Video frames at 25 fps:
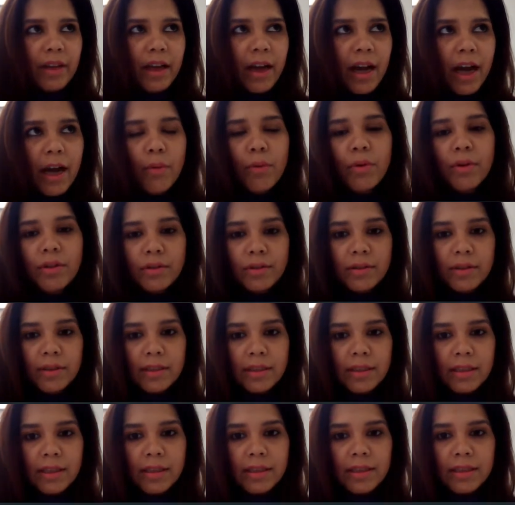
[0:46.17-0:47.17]
I want to
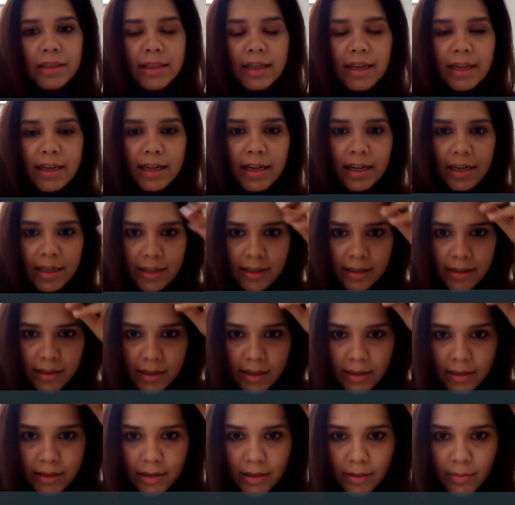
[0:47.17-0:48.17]
discuss that I
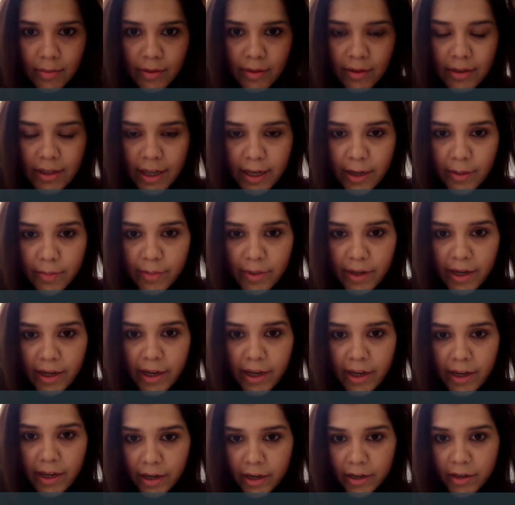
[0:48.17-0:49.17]
started dyeing my
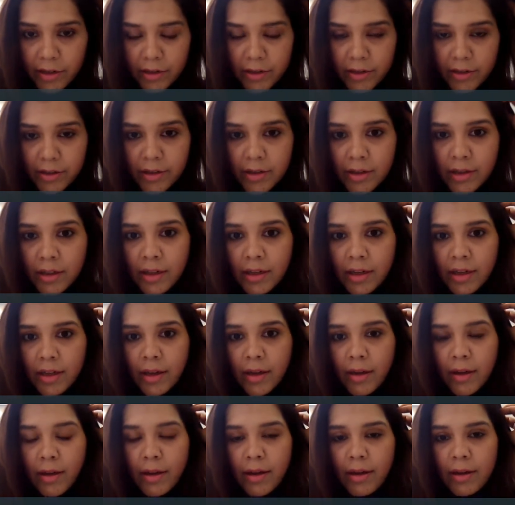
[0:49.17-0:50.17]
hair
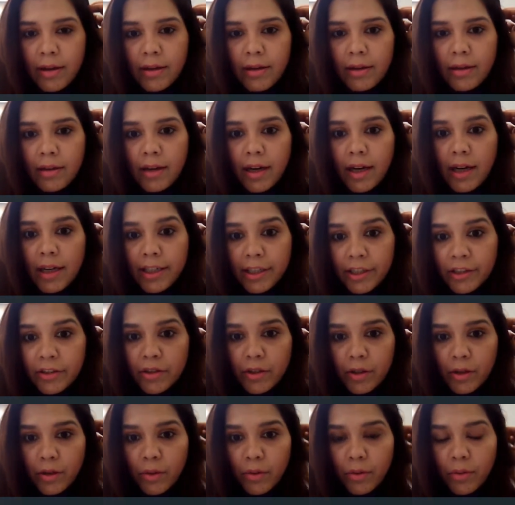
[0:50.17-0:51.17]
a
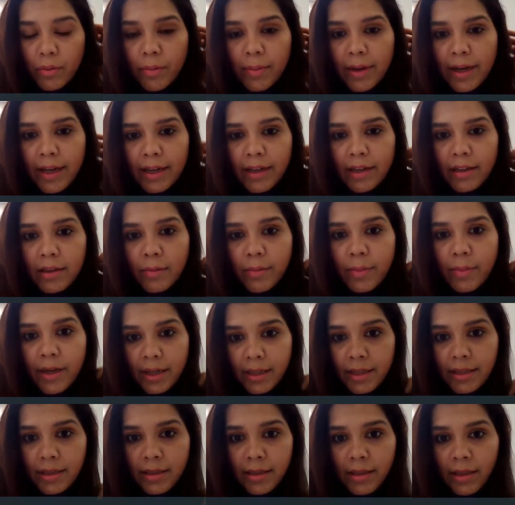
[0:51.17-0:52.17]
year ago back in
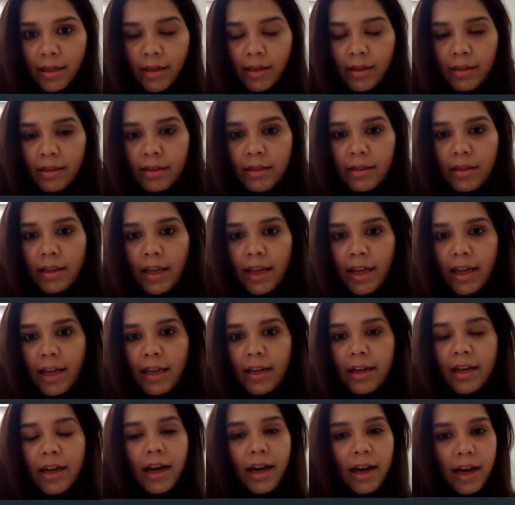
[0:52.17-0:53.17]
Pakistan,
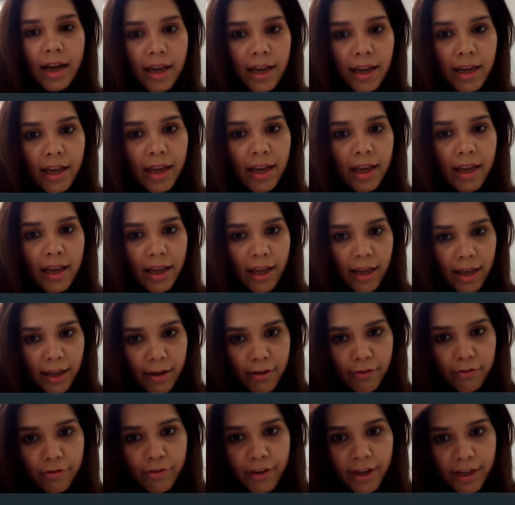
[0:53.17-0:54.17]
and I
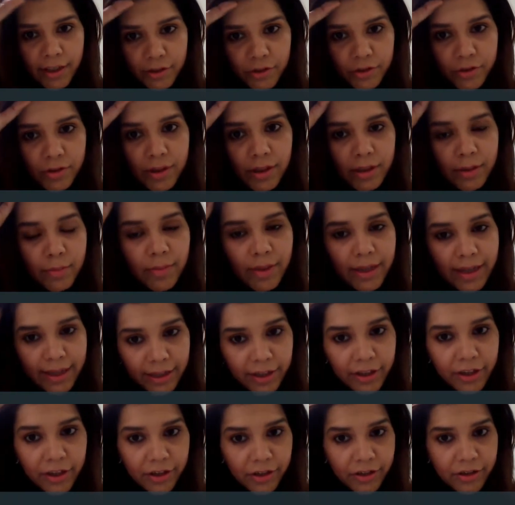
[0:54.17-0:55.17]
have actually
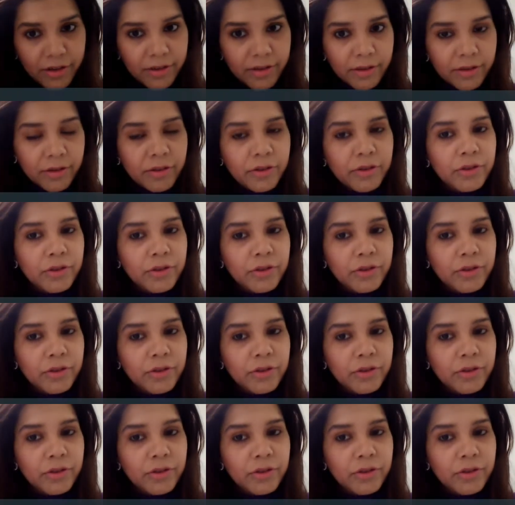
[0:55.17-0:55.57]
black hair.